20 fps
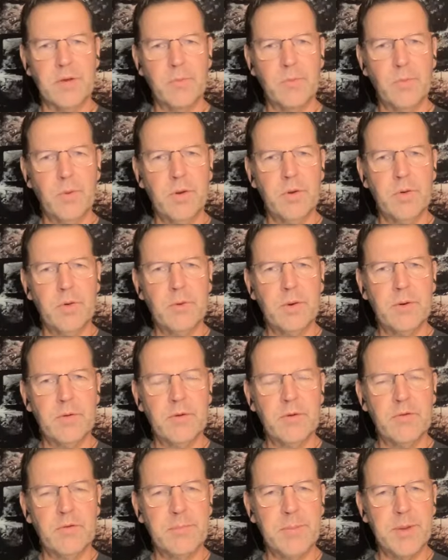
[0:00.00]
And what do you
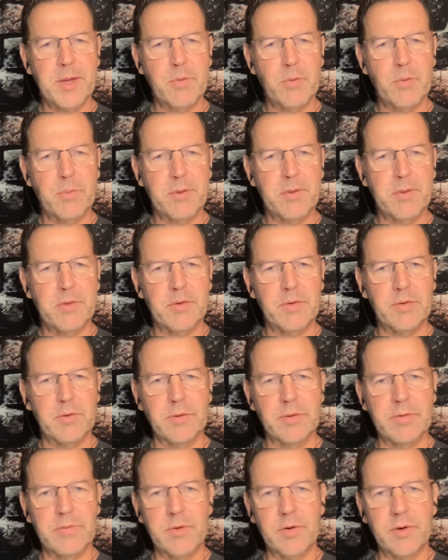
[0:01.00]
anticipate will be the
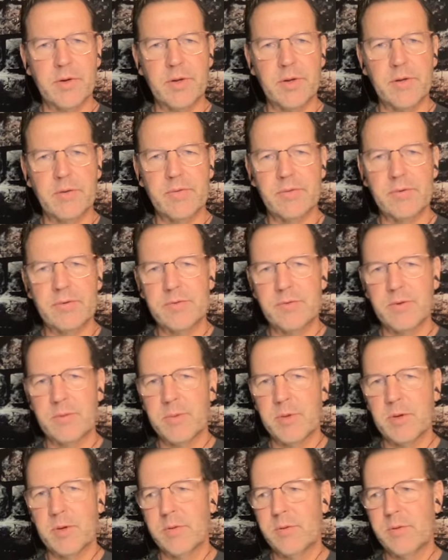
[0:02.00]
delivery
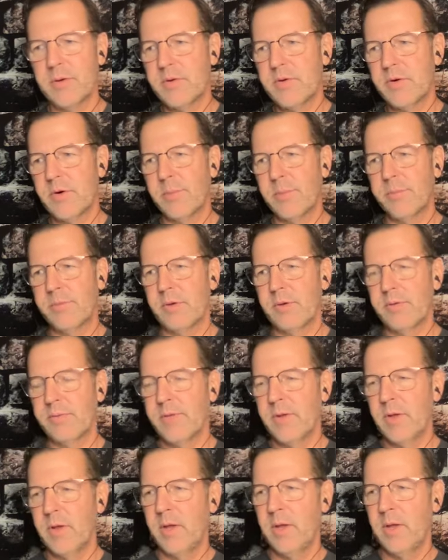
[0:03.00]
system in terms
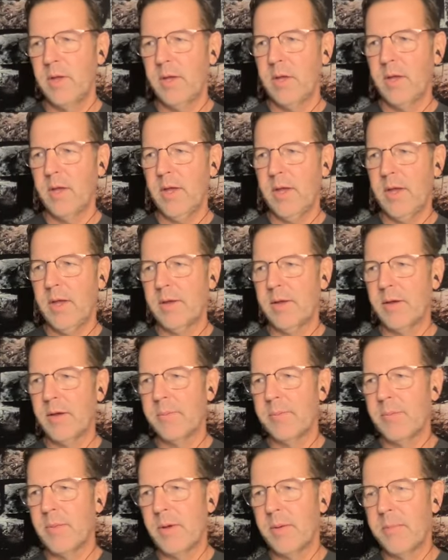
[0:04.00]
of
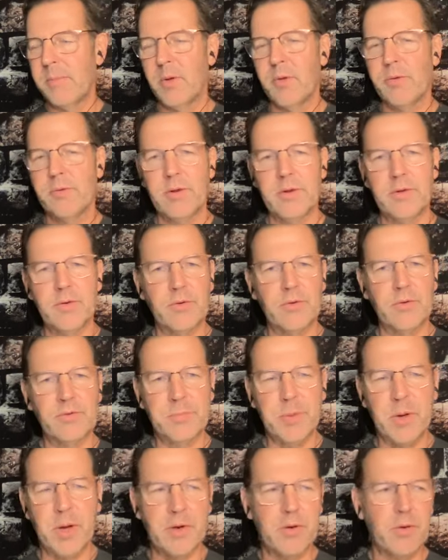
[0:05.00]
a
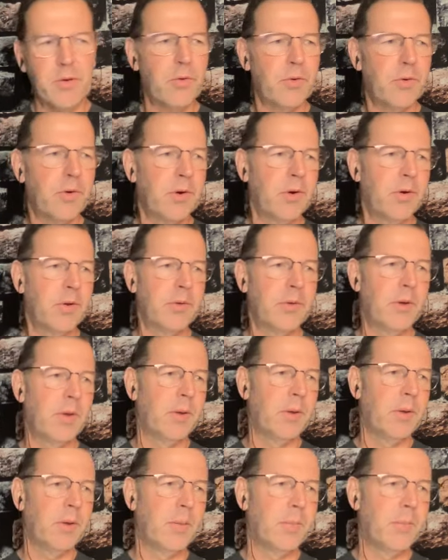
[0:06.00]
multi-dose bottle or
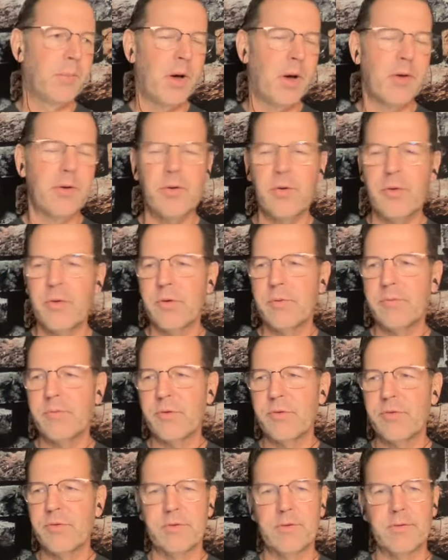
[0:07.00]
a bottle
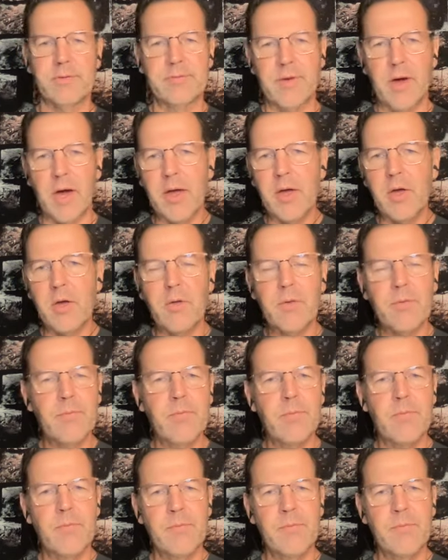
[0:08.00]
versus a vial?